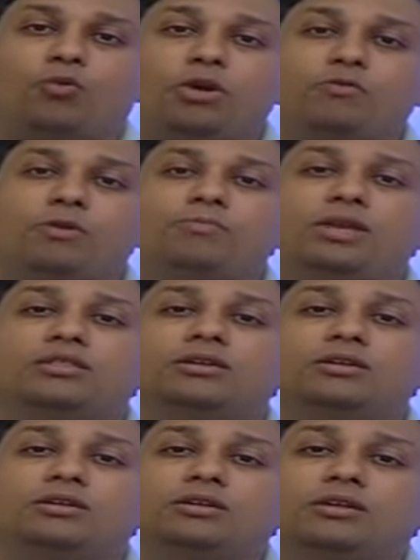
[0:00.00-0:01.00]
What would be
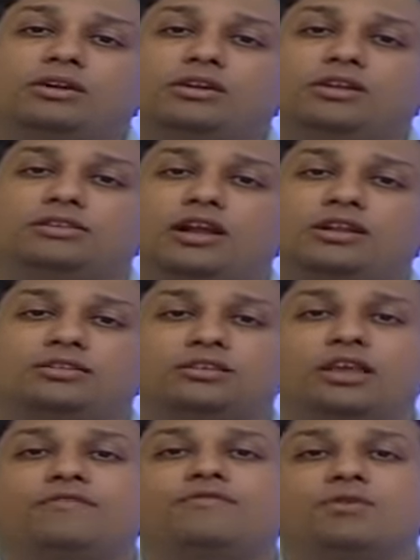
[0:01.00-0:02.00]
the
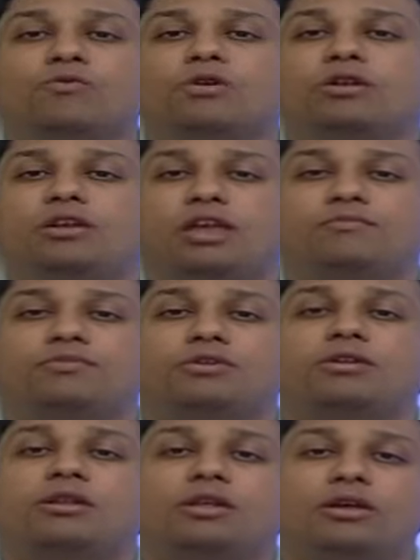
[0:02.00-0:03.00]
results if you were
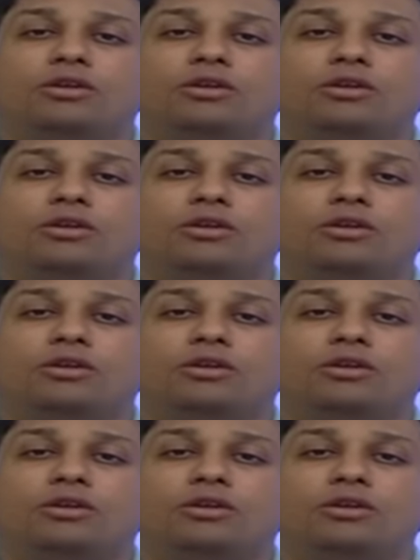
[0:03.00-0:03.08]
able